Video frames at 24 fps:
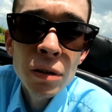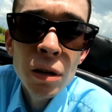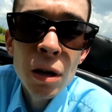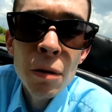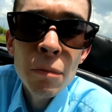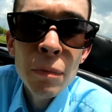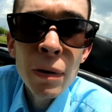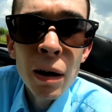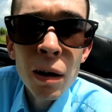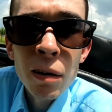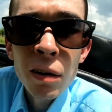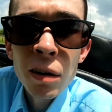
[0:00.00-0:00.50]

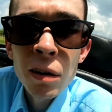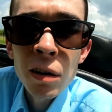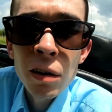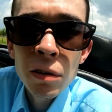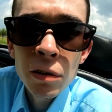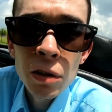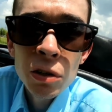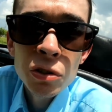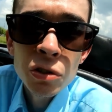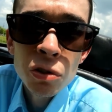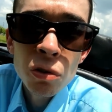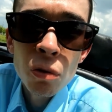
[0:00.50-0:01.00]
about an
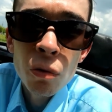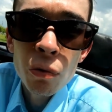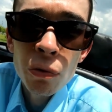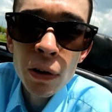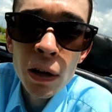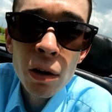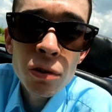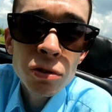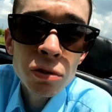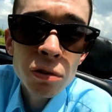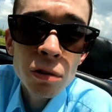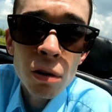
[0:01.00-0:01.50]
additional
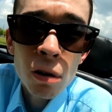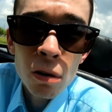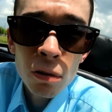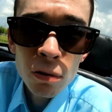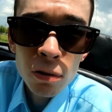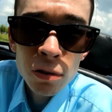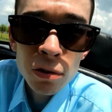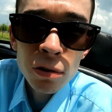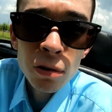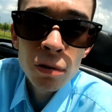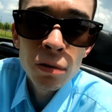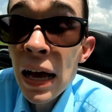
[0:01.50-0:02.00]

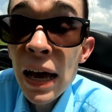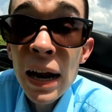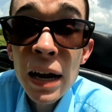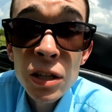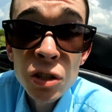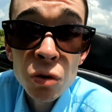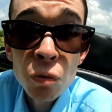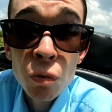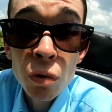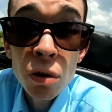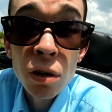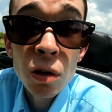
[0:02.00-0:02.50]
$1,000, and
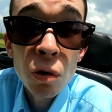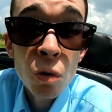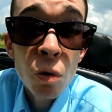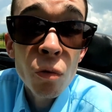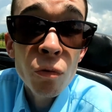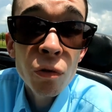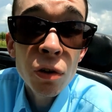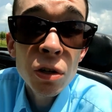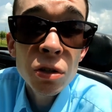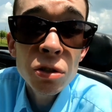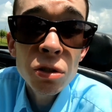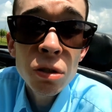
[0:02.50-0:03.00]
it's a really cool
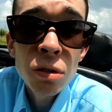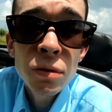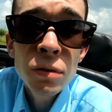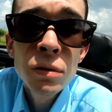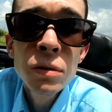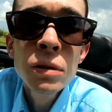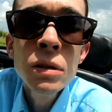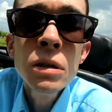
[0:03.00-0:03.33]
feature,